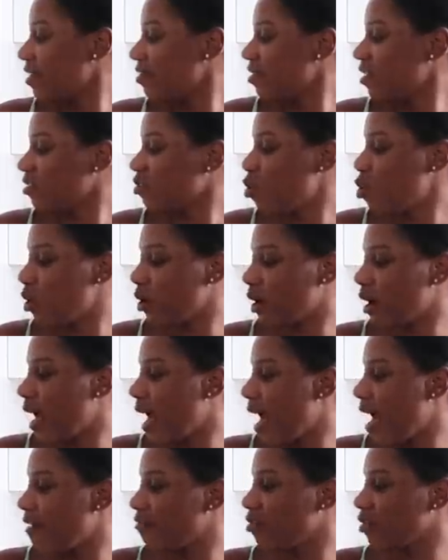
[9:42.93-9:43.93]
in this corner
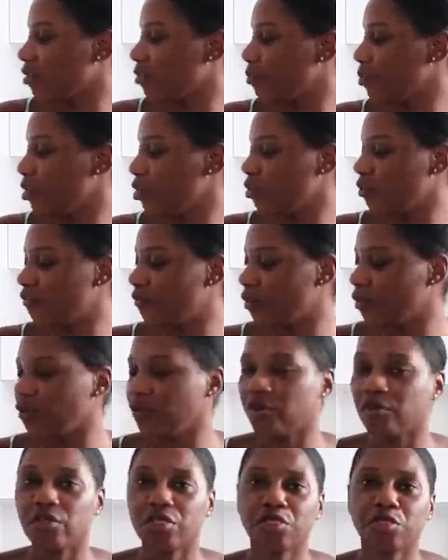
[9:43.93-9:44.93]
I have this
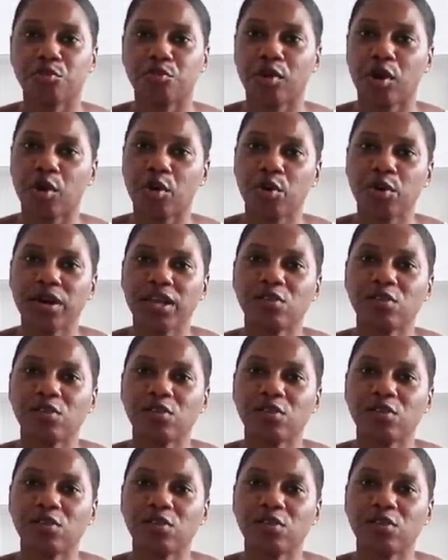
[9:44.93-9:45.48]
beautiful throw.